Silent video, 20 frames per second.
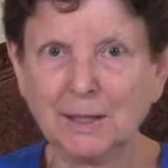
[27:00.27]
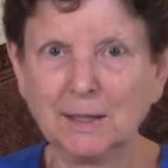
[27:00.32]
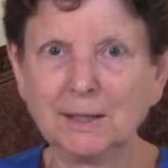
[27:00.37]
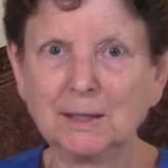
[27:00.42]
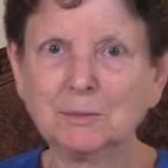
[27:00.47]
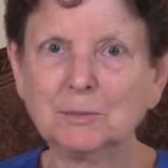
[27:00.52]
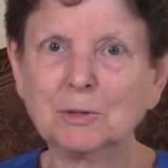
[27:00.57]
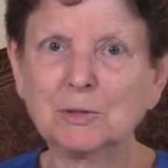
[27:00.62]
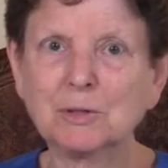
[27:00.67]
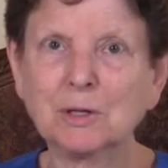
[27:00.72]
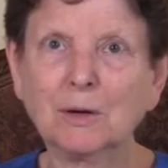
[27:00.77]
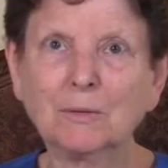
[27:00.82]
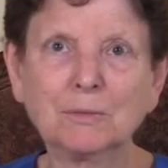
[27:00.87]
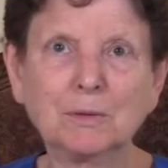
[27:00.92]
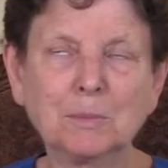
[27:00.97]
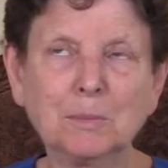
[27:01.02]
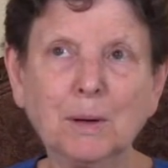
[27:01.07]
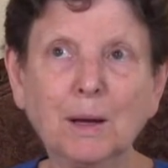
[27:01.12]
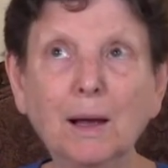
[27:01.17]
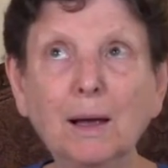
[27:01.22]
in which
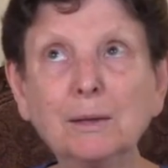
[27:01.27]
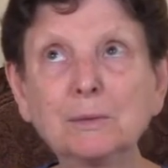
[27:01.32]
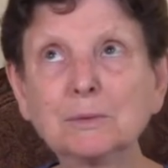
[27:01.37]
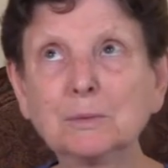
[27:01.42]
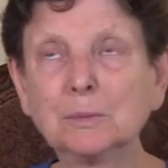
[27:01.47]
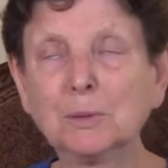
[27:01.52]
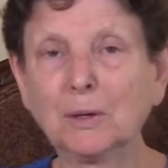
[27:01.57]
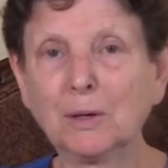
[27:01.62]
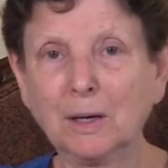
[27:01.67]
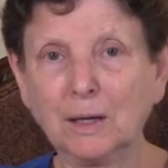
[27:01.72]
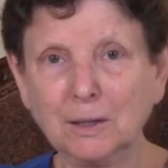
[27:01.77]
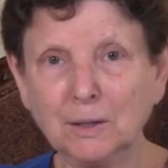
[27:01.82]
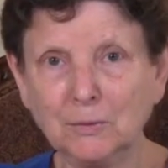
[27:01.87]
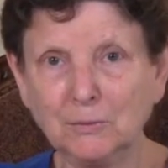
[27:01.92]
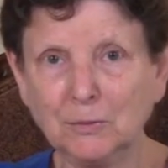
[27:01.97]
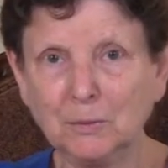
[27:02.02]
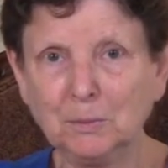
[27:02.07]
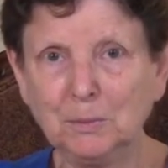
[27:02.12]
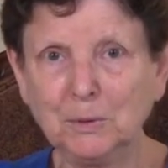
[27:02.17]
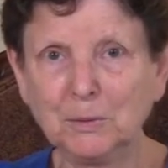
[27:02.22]
every possible kind
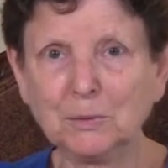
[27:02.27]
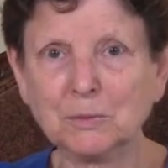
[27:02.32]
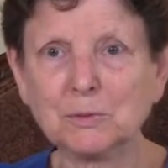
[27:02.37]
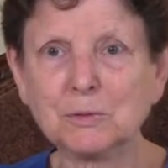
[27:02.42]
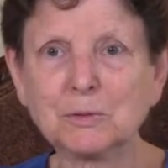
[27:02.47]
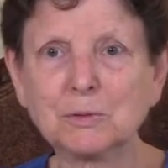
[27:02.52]
of abuse,